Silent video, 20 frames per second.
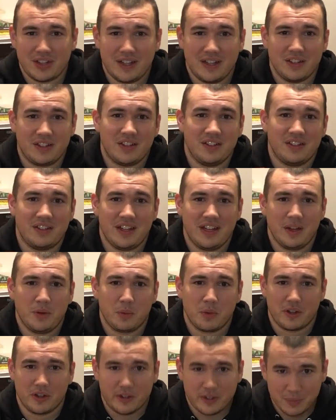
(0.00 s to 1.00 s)
and today
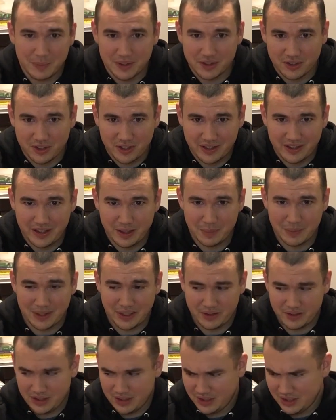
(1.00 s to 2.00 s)
we're going to be talking
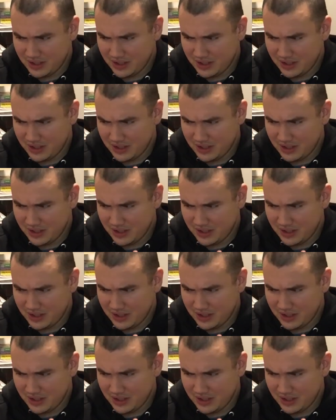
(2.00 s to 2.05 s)
about